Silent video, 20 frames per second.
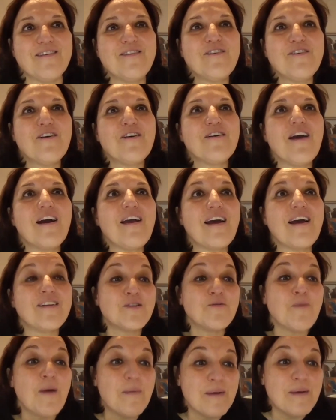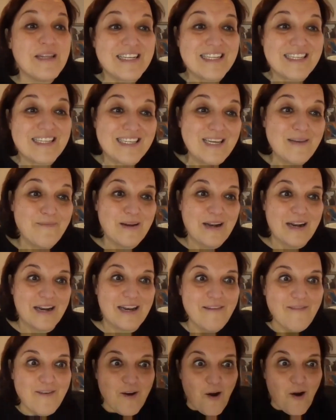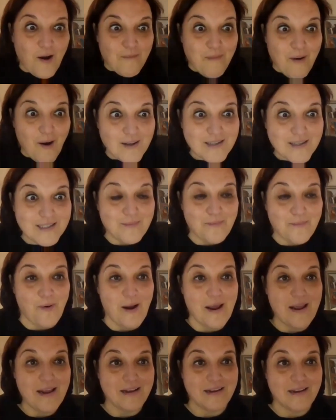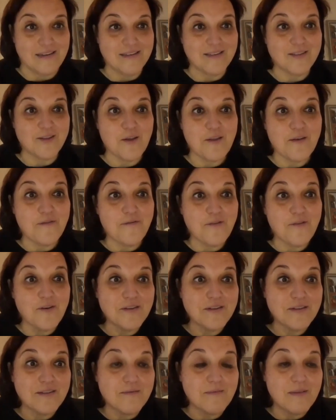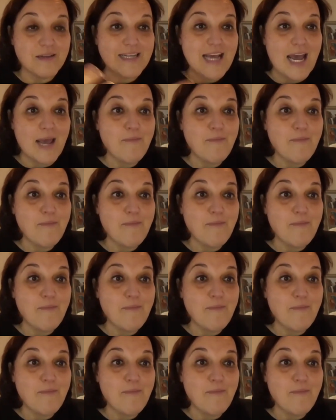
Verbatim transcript: you know, I'd swum in the sea, but I'd never gone past the breakers. So the first, the day